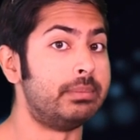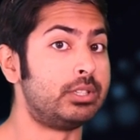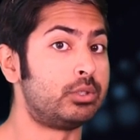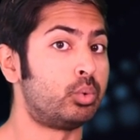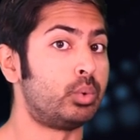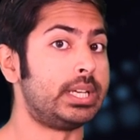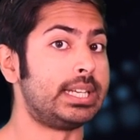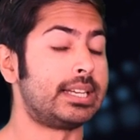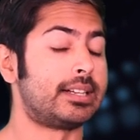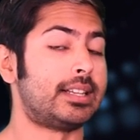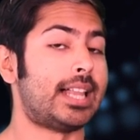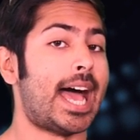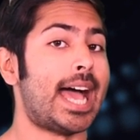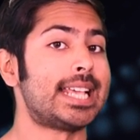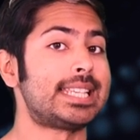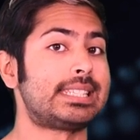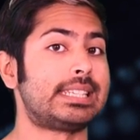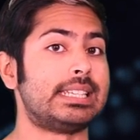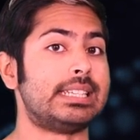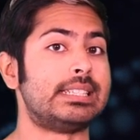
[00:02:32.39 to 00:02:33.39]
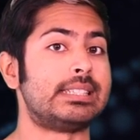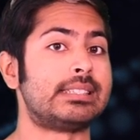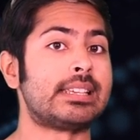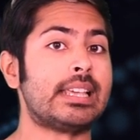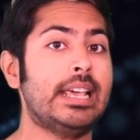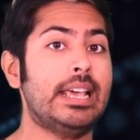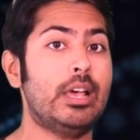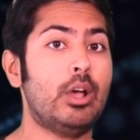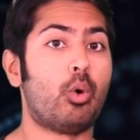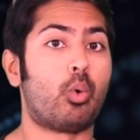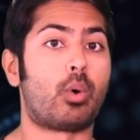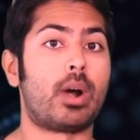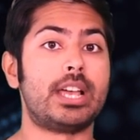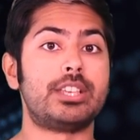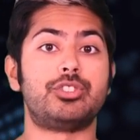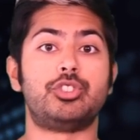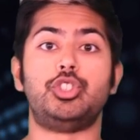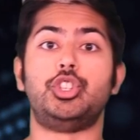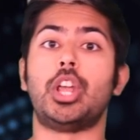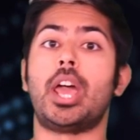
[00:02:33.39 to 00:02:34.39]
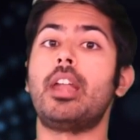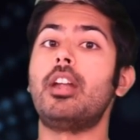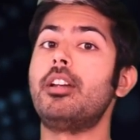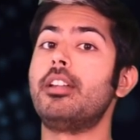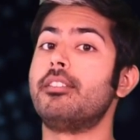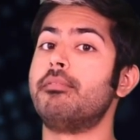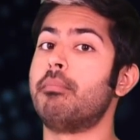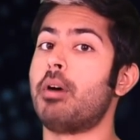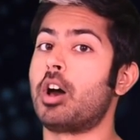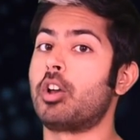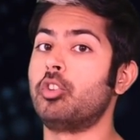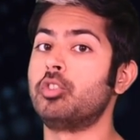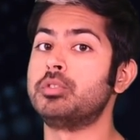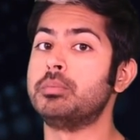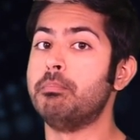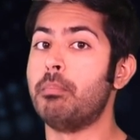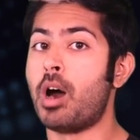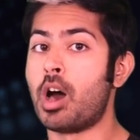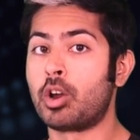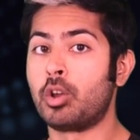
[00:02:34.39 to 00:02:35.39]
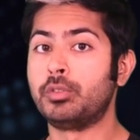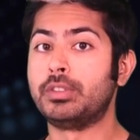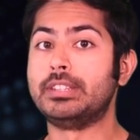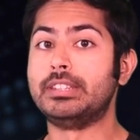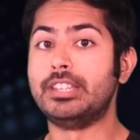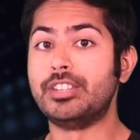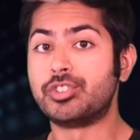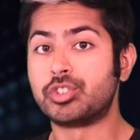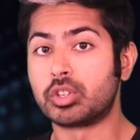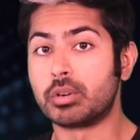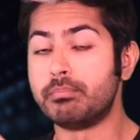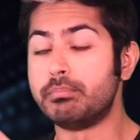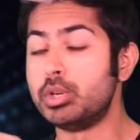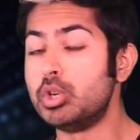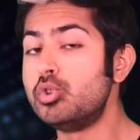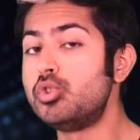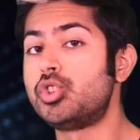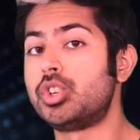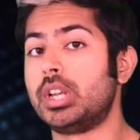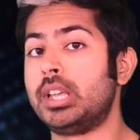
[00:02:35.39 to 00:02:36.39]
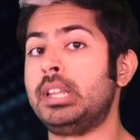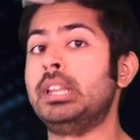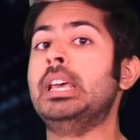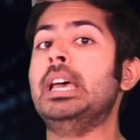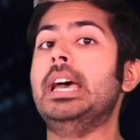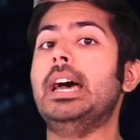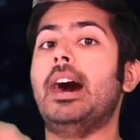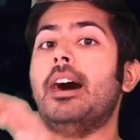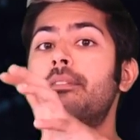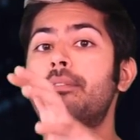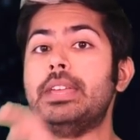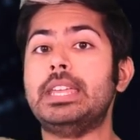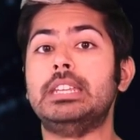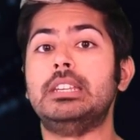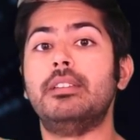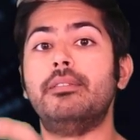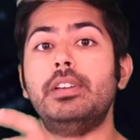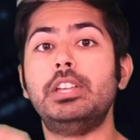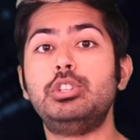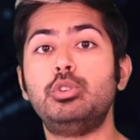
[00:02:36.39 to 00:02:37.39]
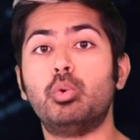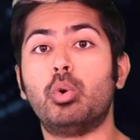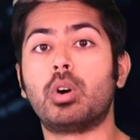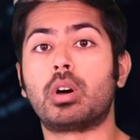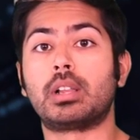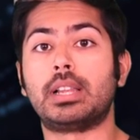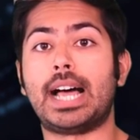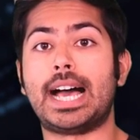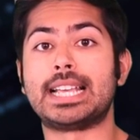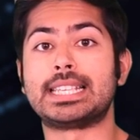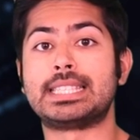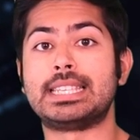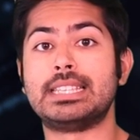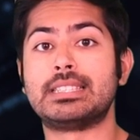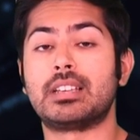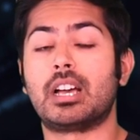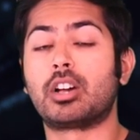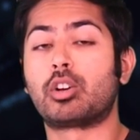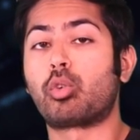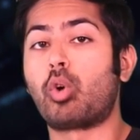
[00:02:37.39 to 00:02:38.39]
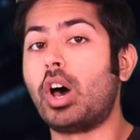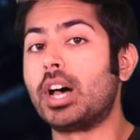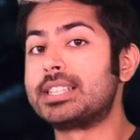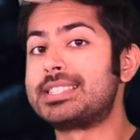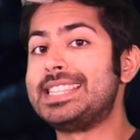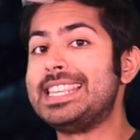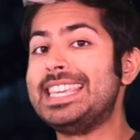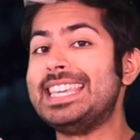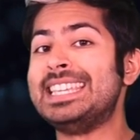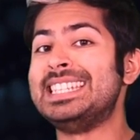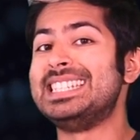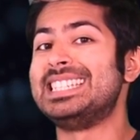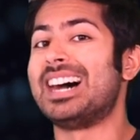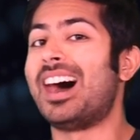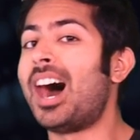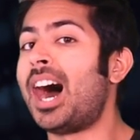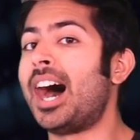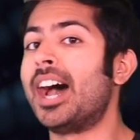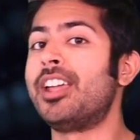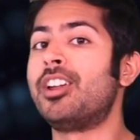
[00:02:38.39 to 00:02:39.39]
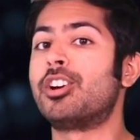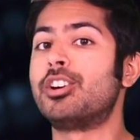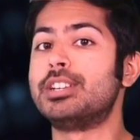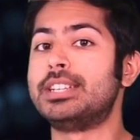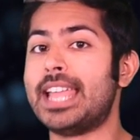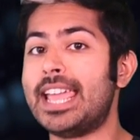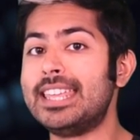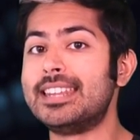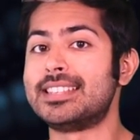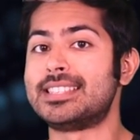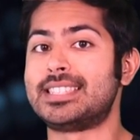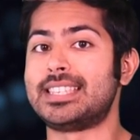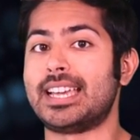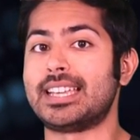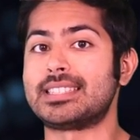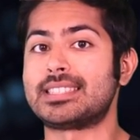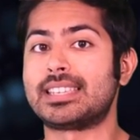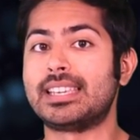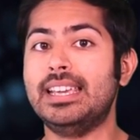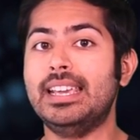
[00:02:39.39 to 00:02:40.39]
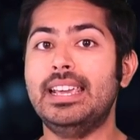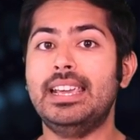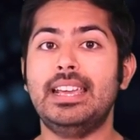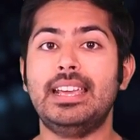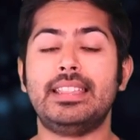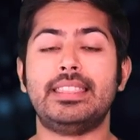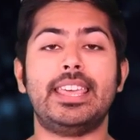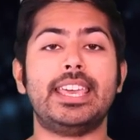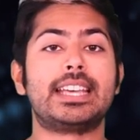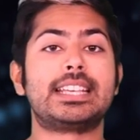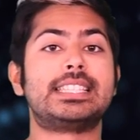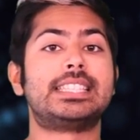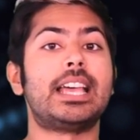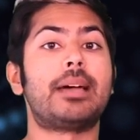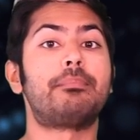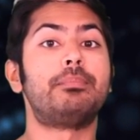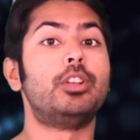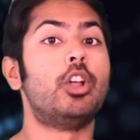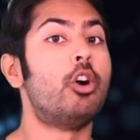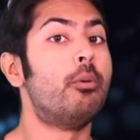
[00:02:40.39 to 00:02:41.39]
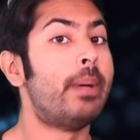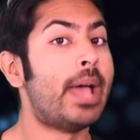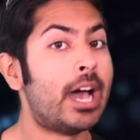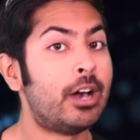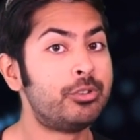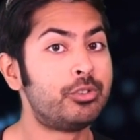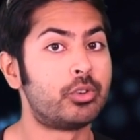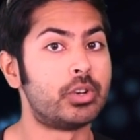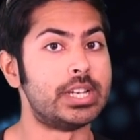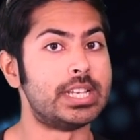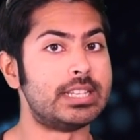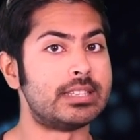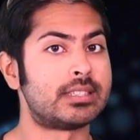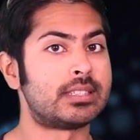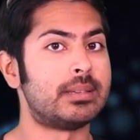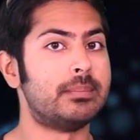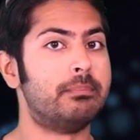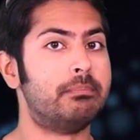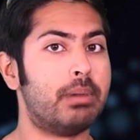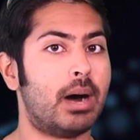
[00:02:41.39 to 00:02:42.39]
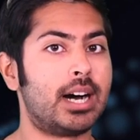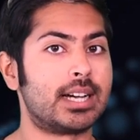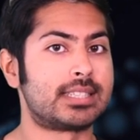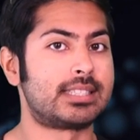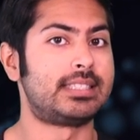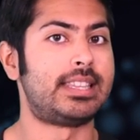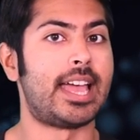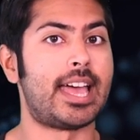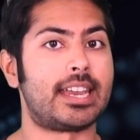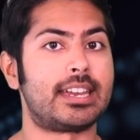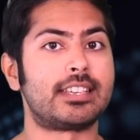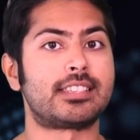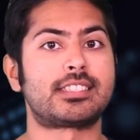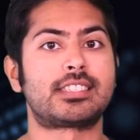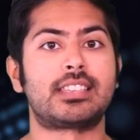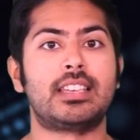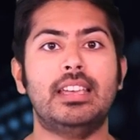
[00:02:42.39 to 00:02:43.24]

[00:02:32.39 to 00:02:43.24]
between classes, whereas generative models model the distribution of individual classes across the entire dataset. They accept no boundaries, boss status.